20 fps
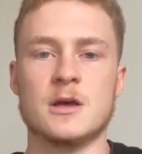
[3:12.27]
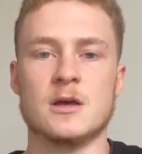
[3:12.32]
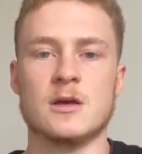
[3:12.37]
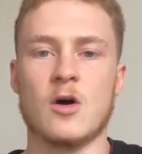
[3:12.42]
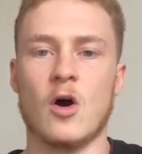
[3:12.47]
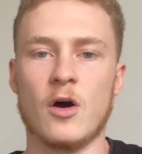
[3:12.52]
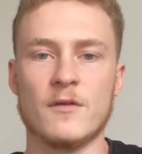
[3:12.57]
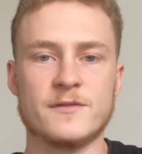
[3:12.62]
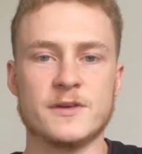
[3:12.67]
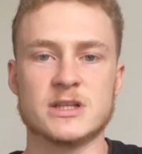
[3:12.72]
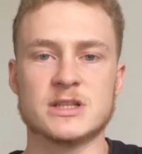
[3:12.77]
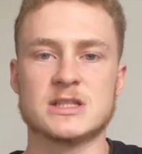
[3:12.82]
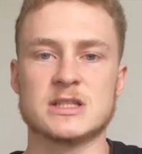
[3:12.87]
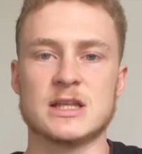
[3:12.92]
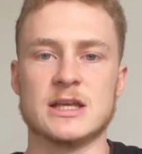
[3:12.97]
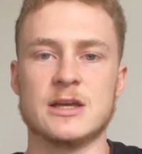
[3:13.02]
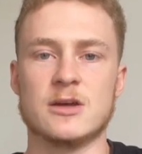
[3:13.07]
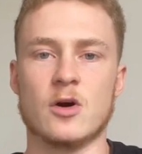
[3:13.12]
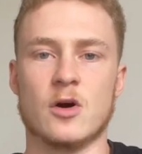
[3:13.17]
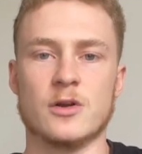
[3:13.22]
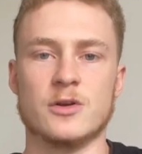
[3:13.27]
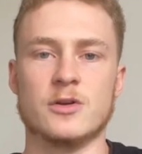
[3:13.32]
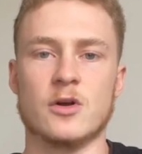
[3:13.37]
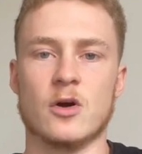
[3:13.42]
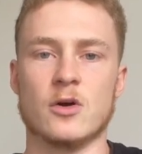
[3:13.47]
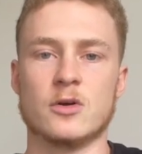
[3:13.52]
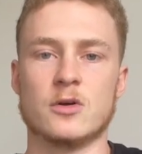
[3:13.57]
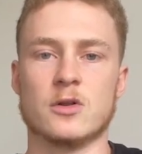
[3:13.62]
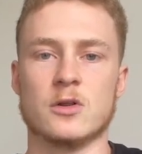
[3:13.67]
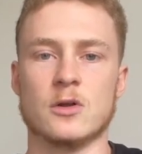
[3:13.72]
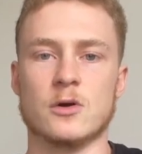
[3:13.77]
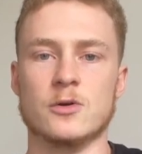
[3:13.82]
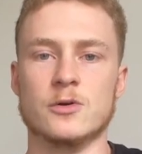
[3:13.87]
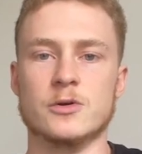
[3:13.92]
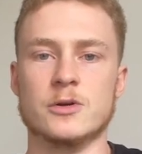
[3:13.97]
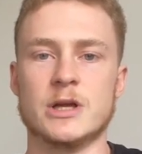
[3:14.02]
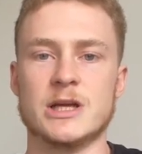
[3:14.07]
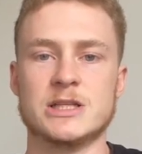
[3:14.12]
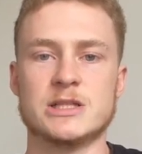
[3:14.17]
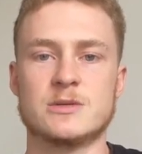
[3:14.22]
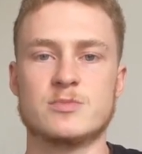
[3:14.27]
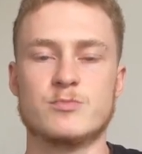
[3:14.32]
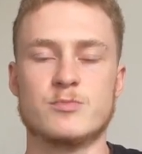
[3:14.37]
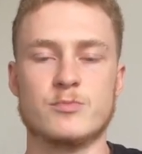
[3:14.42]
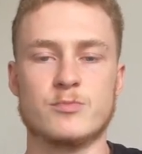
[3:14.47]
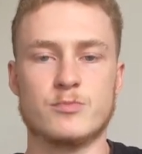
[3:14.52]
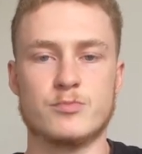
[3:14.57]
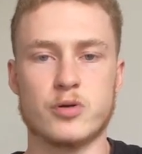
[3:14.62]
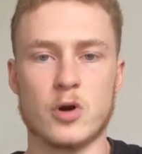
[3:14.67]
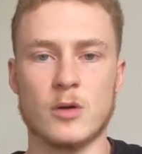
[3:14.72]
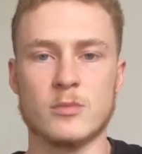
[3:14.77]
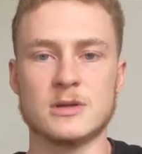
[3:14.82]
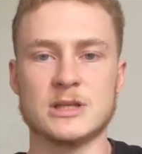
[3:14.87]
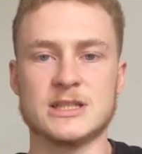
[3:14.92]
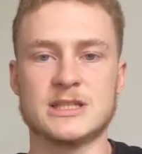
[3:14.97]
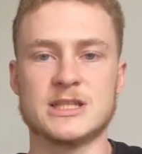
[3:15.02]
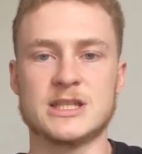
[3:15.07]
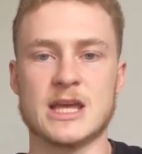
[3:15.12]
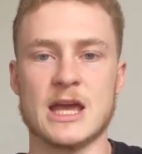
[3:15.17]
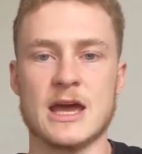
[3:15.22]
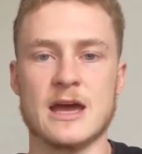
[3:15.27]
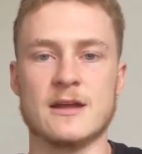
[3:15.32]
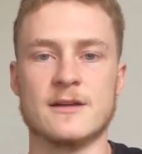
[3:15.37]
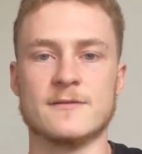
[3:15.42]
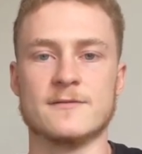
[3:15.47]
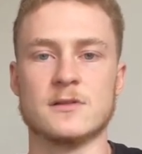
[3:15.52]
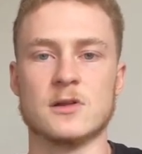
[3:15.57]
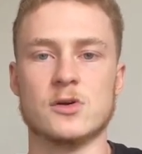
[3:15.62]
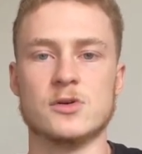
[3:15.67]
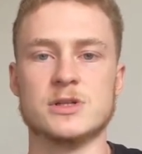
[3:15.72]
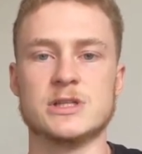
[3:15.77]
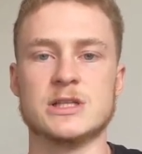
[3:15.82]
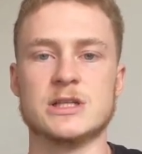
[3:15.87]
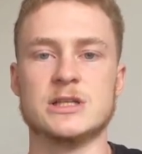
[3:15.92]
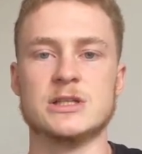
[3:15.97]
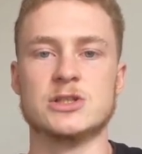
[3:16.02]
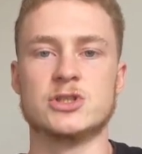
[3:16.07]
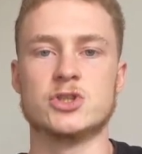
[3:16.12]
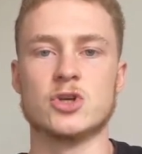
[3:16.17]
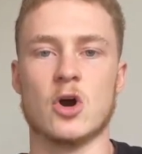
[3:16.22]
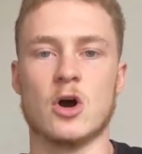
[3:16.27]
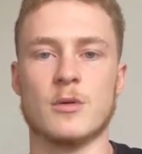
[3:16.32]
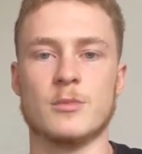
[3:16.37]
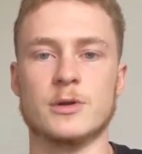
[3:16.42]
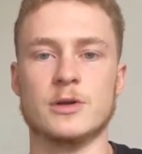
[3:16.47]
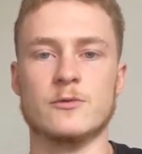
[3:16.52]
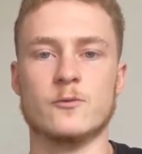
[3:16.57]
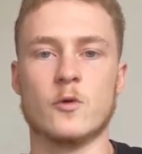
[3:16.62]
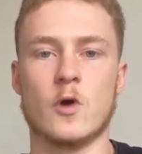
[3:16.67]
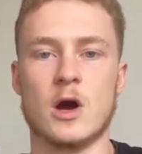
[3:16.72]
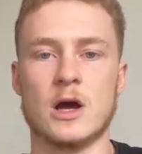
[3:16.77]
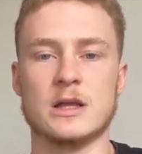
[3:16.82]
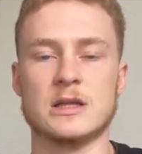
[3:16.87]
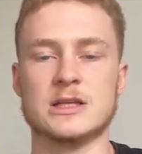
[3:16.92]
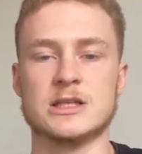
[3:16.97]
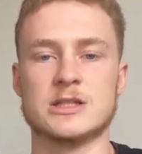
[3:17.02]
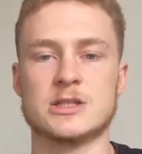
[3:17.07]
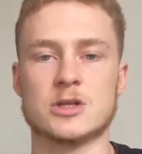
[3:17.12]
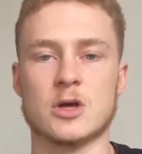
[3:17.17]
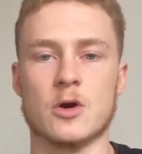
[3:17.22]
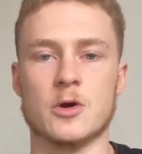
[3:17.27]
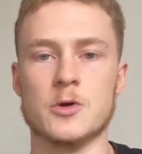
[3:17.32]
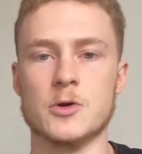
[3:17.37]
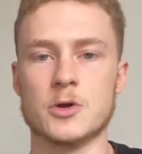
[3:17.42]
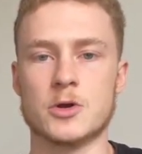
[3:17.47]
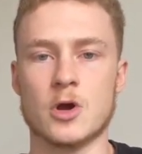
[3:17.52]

obviously got no clue. He's probably scared of losing his job, and rightly so.